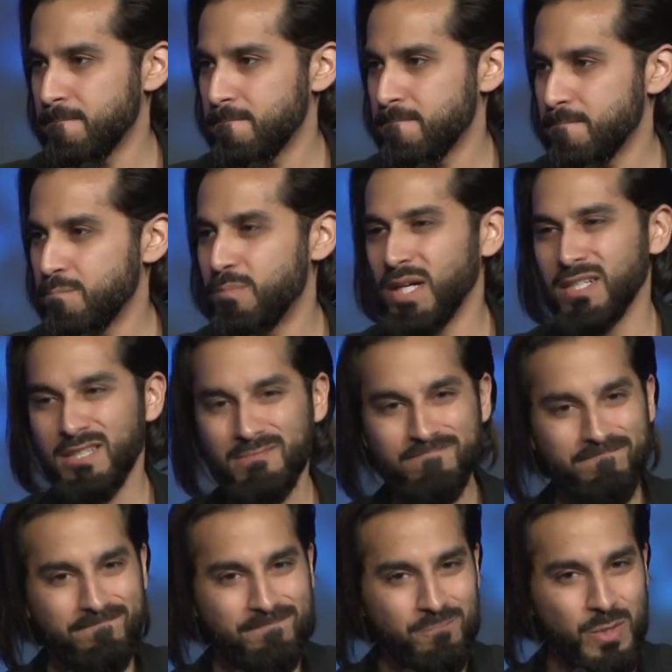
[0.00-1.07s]
But
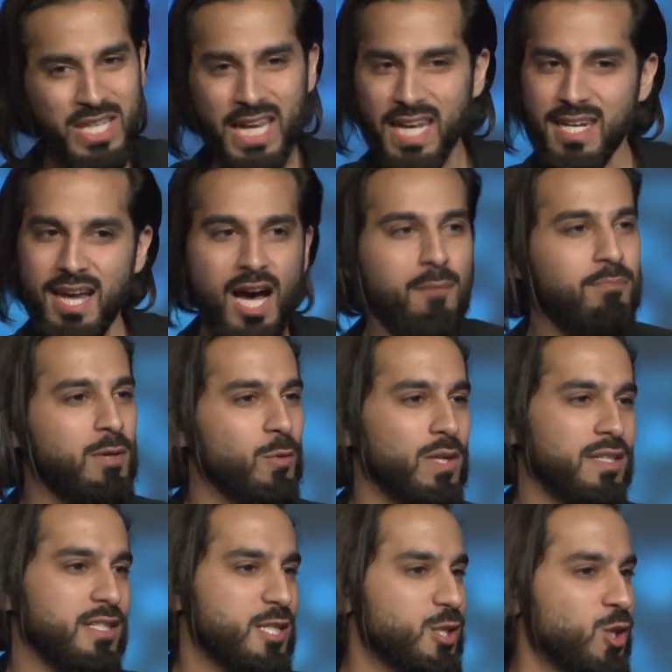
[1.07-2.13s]
we cannot be
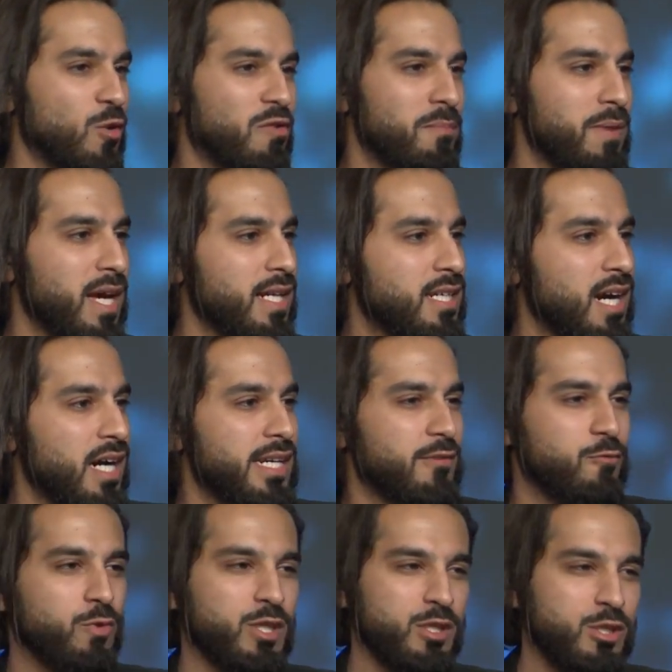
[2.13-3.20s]
witnesses over mankind
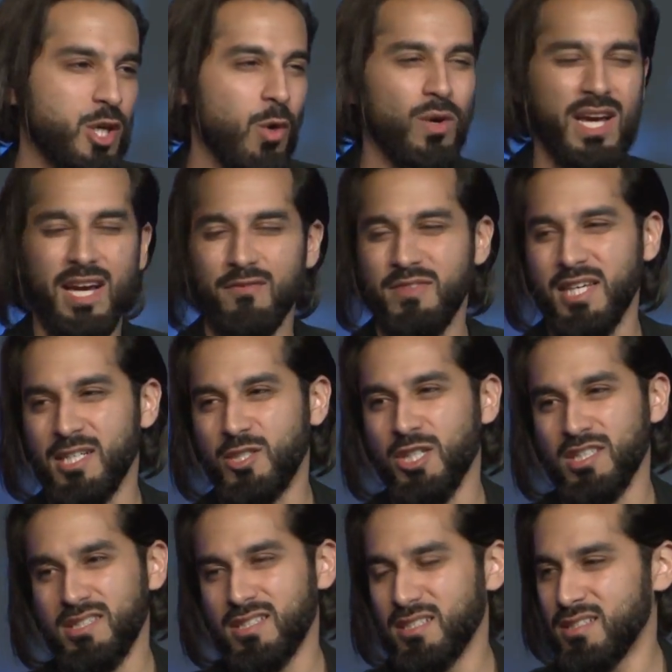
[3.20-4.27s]
if we don't have that
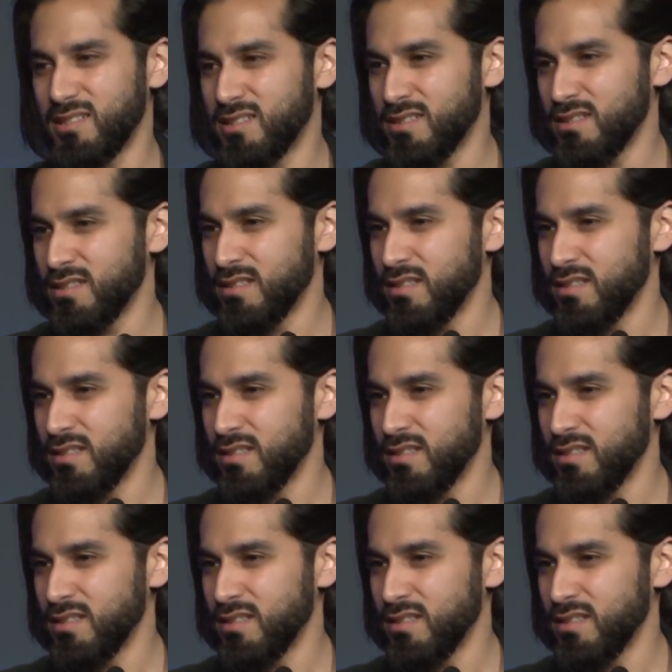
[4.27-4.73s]
justice.